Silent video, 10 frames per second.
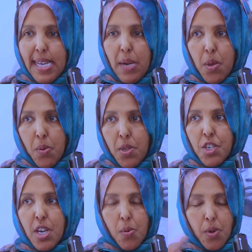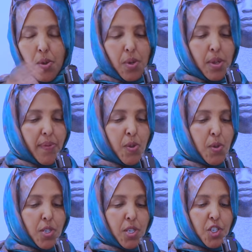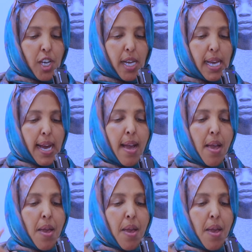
that we will share with you in the future, inshallah.